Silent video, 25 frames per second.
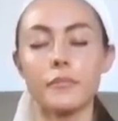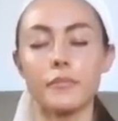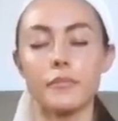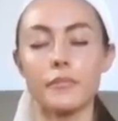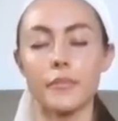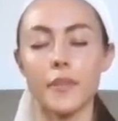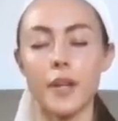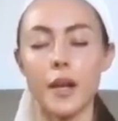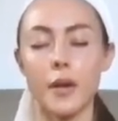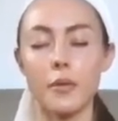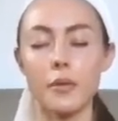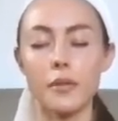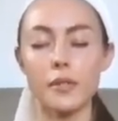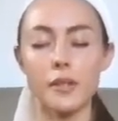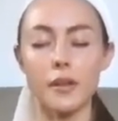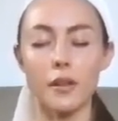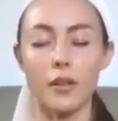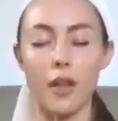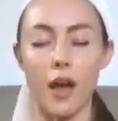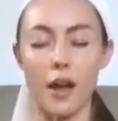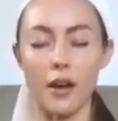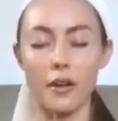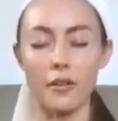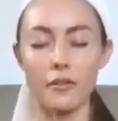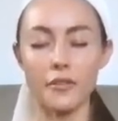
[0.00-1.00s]
It was a
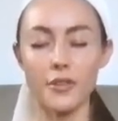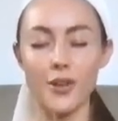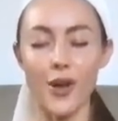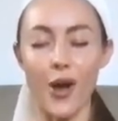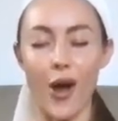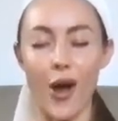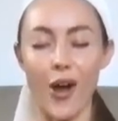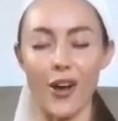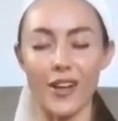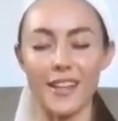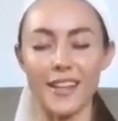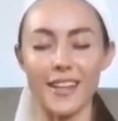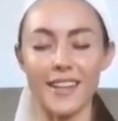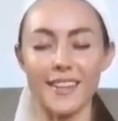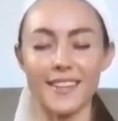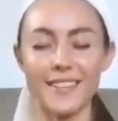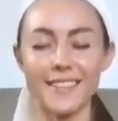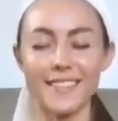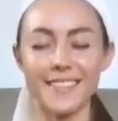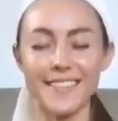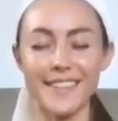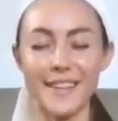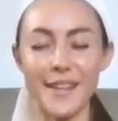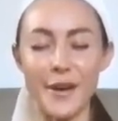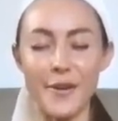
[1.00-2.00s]
lot of
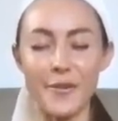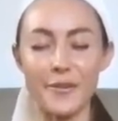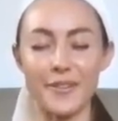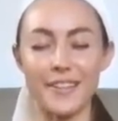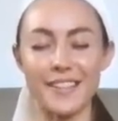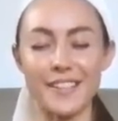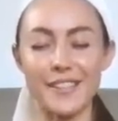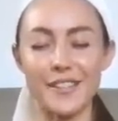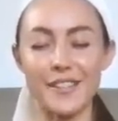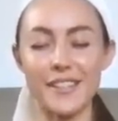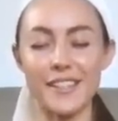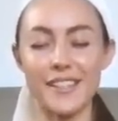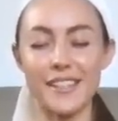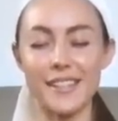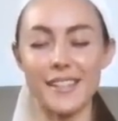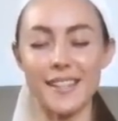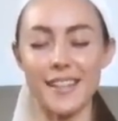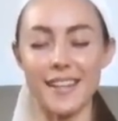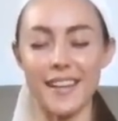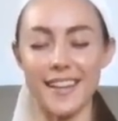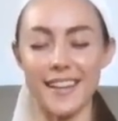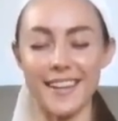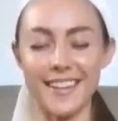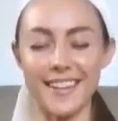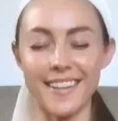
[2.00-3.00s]
talking that we just
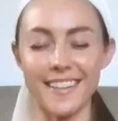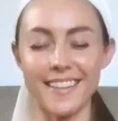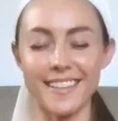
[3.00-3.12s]
did.